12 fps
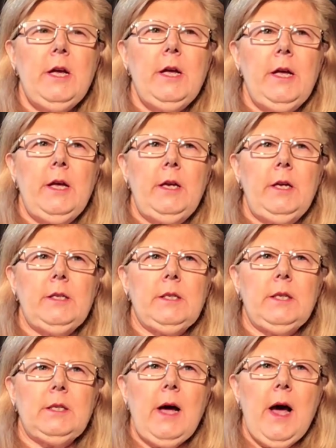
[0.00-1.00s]
it is
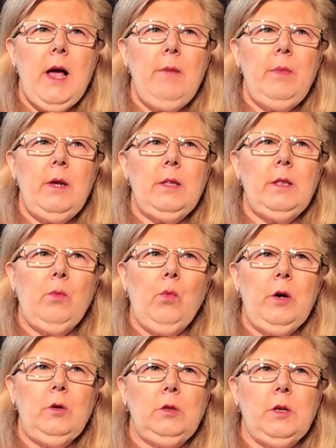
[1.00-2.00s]
the time in the
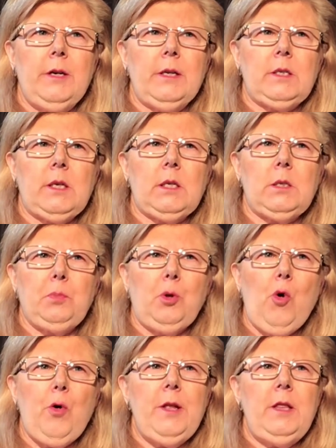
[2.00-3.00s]
wilderness
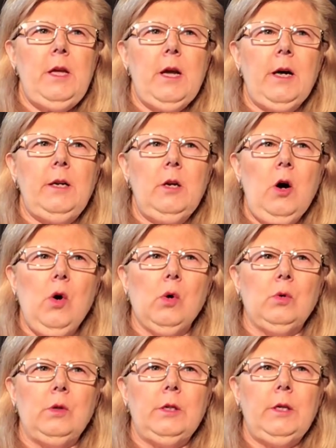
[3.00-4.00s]
exploring the unknown.